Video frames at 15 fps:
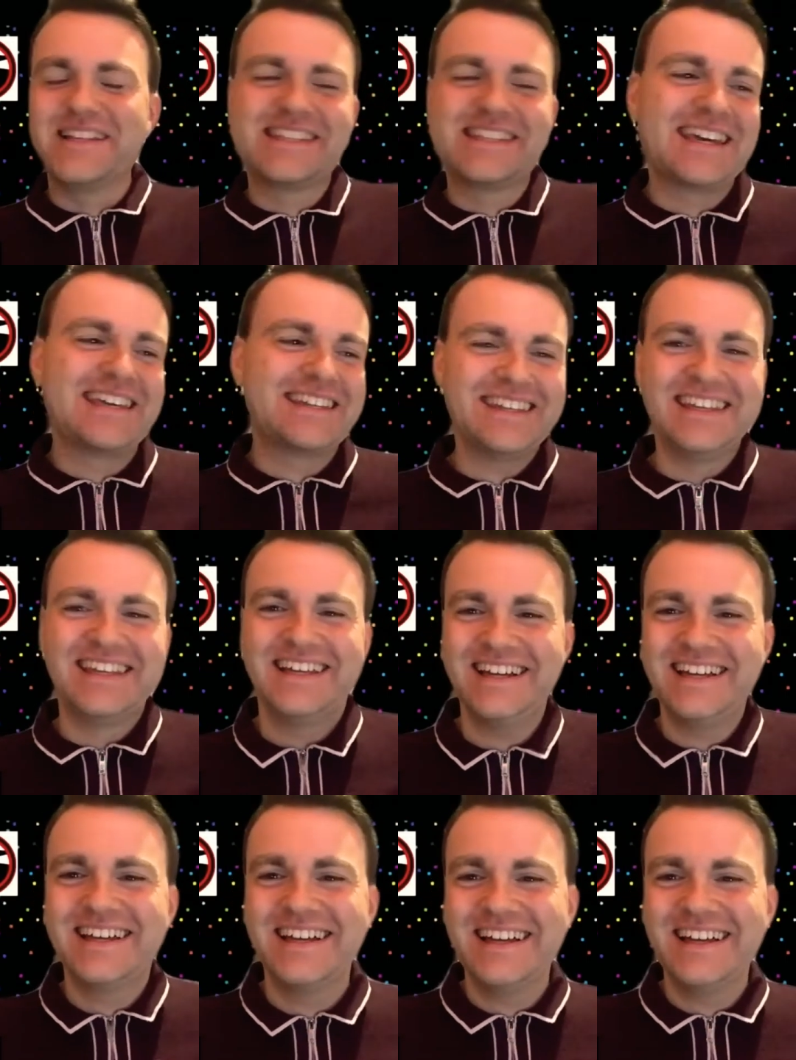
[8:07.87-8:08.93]

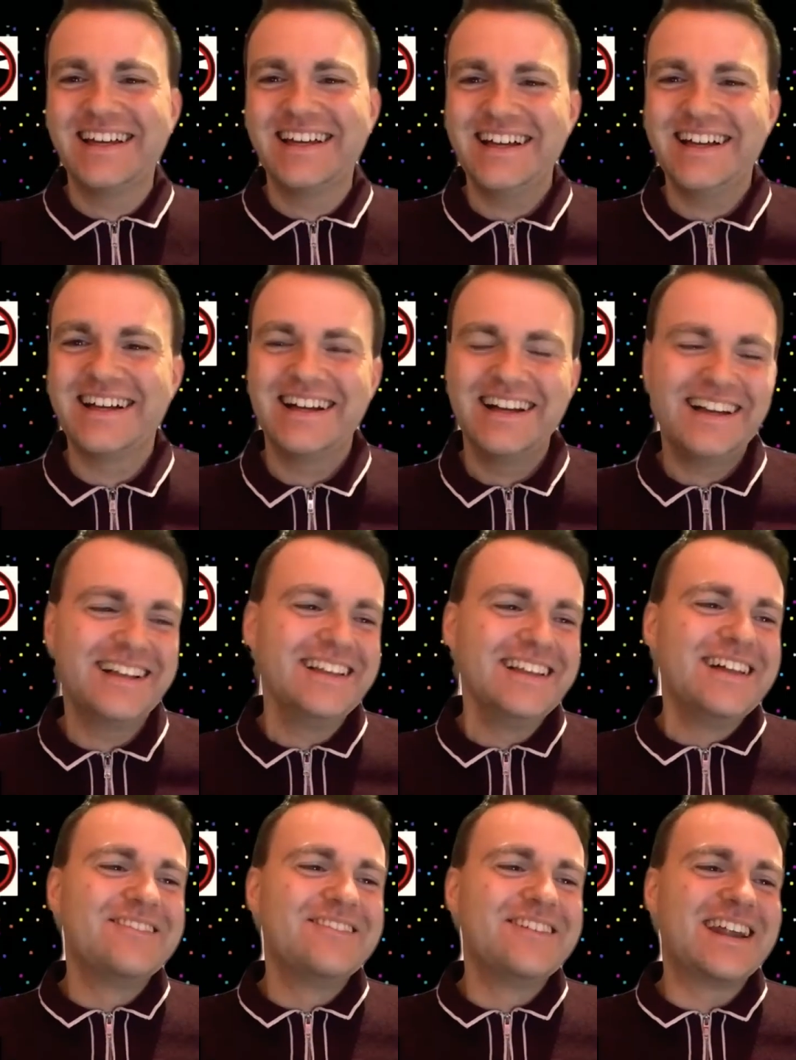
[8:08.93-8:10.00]
I'm
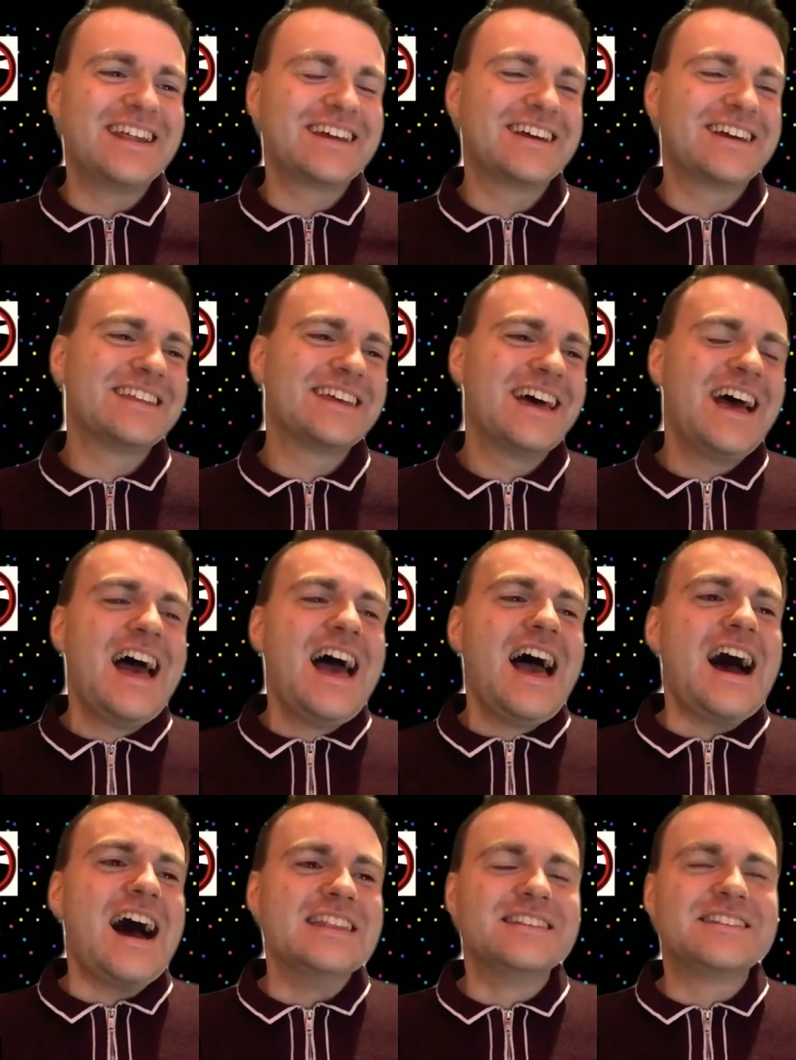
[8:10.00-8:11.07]
good at.
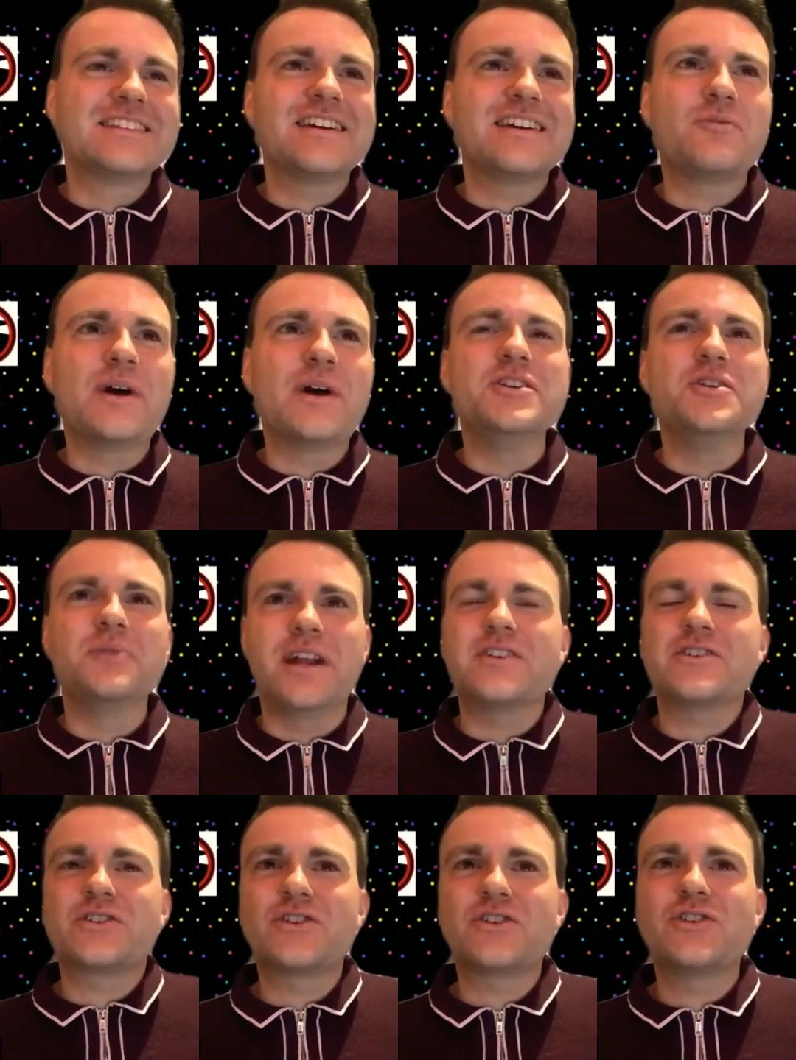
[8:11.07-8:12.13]
And when you were at
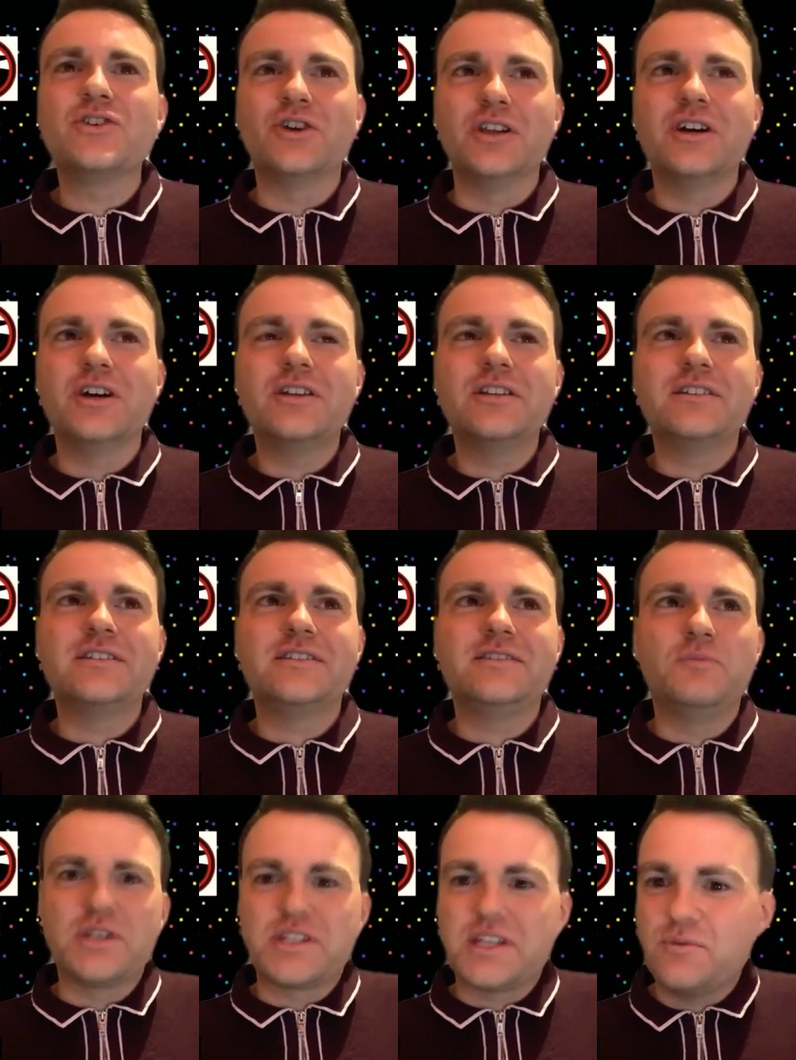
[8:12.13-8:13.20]
school,
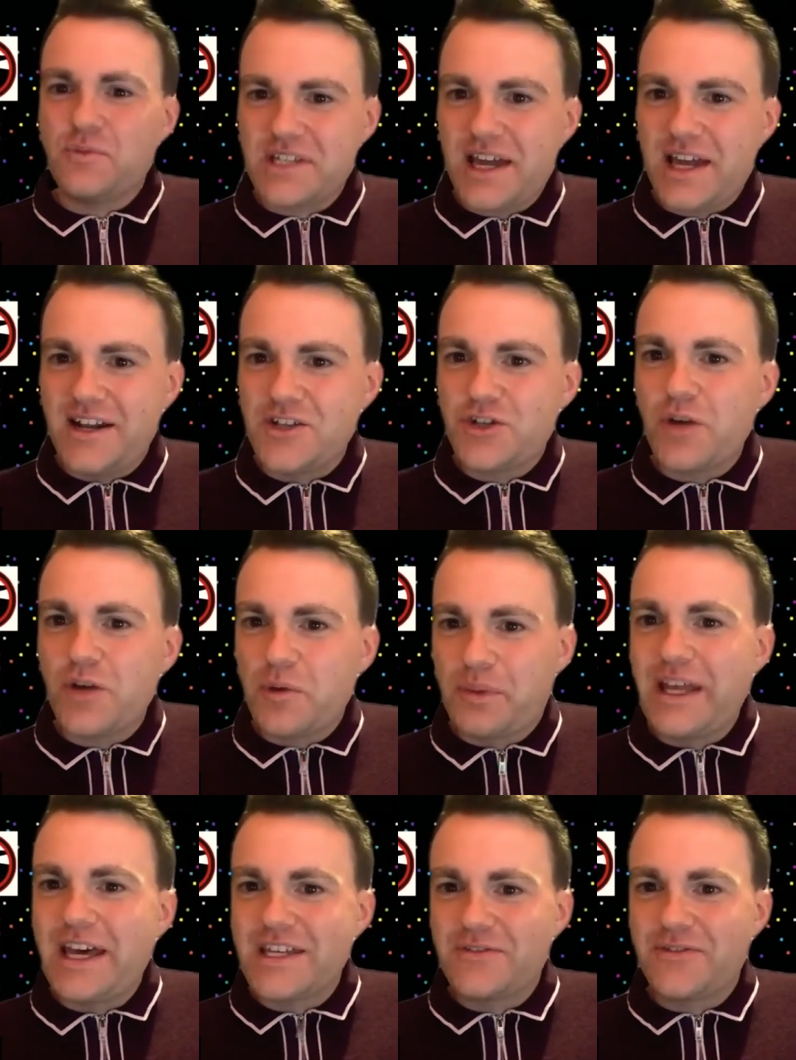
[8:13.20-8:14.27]
was it an enjoyable
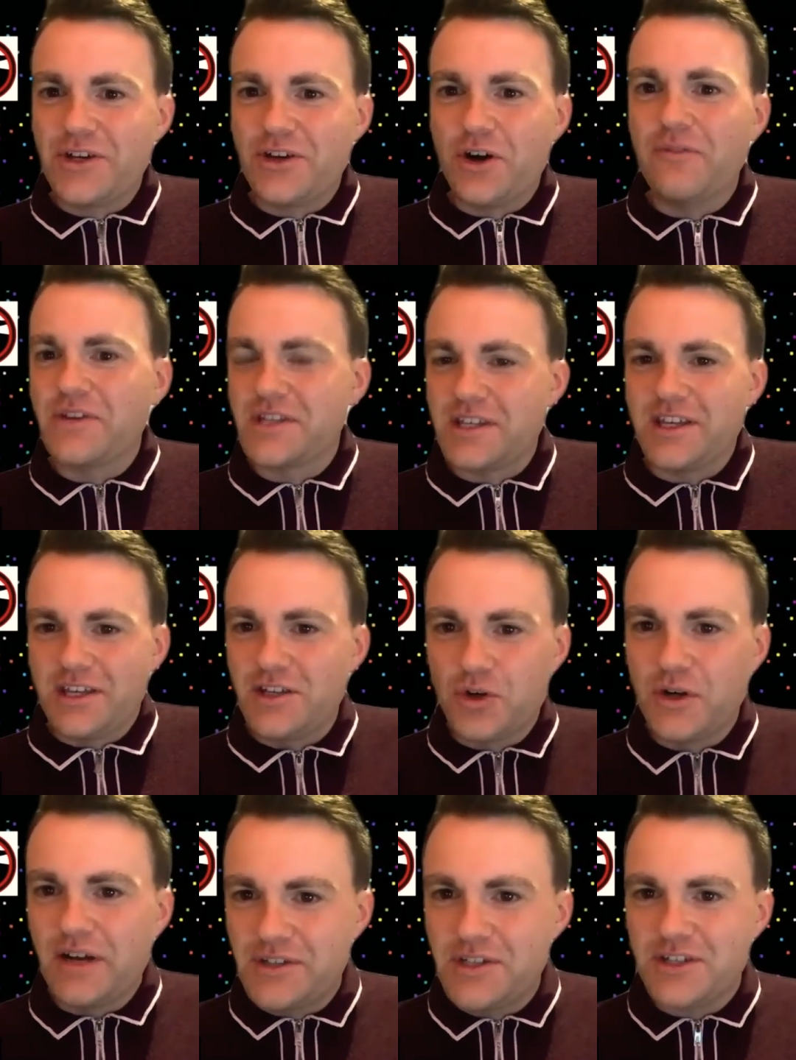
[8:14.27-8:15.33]
place for you? Obviously, you don't
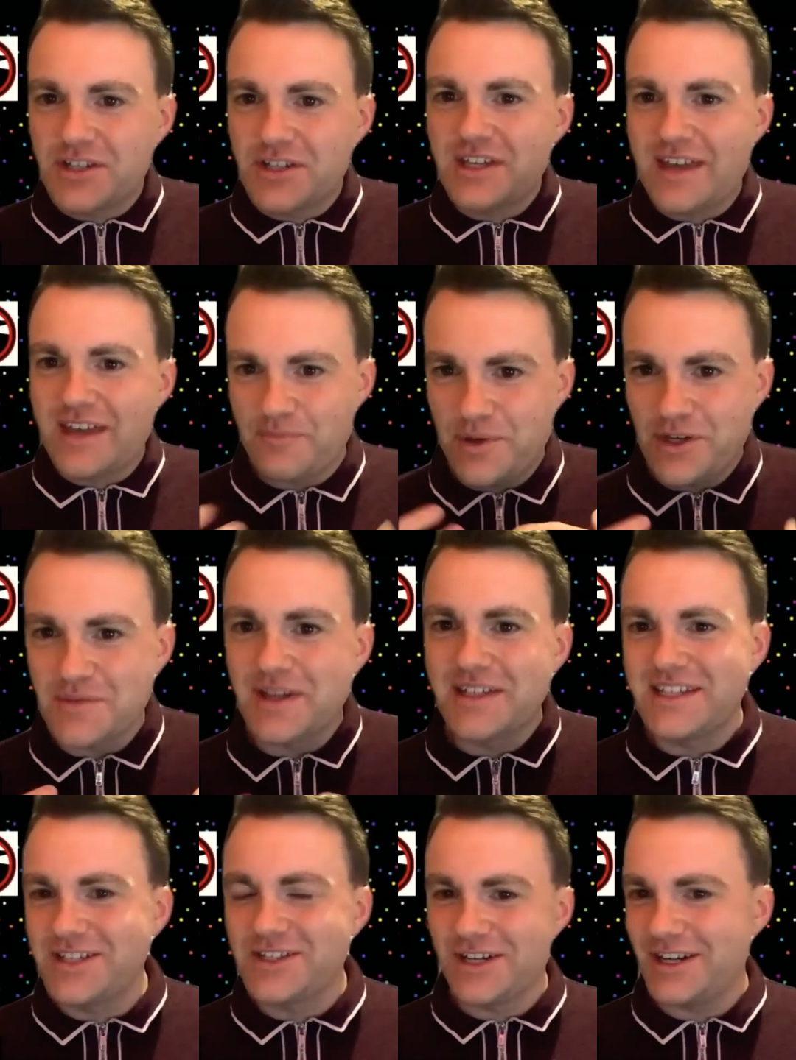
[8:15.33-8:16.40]
have to just say that because I'm a
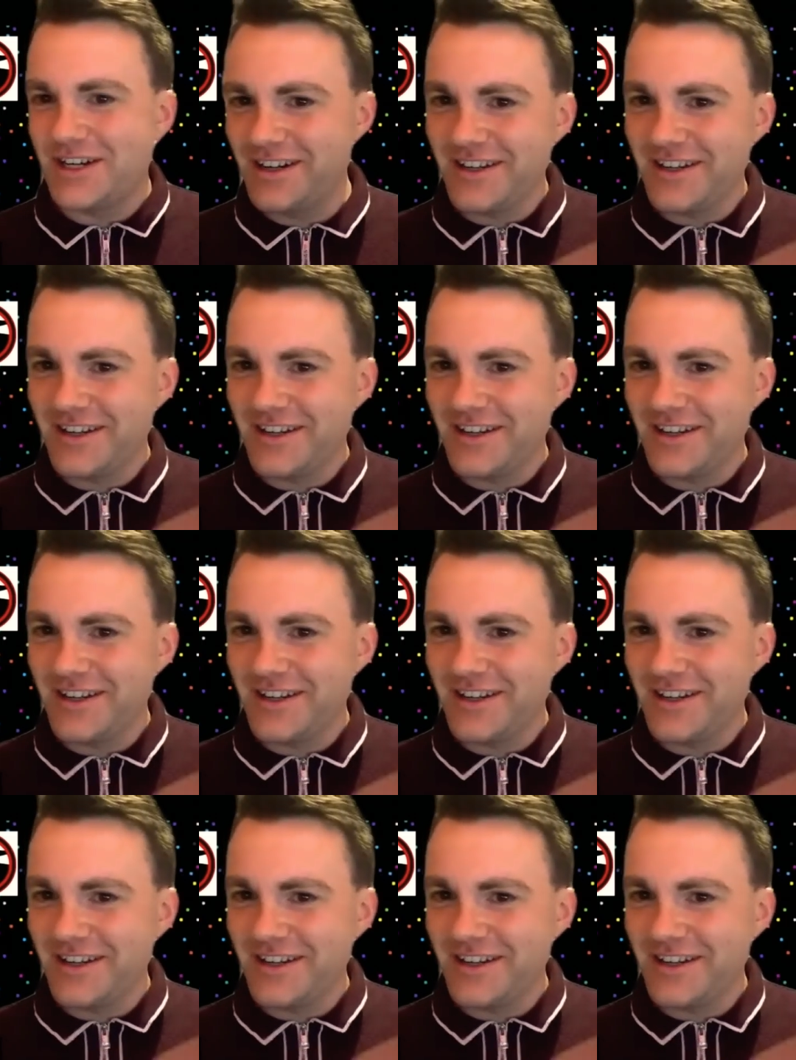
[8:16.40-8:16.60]
teacher.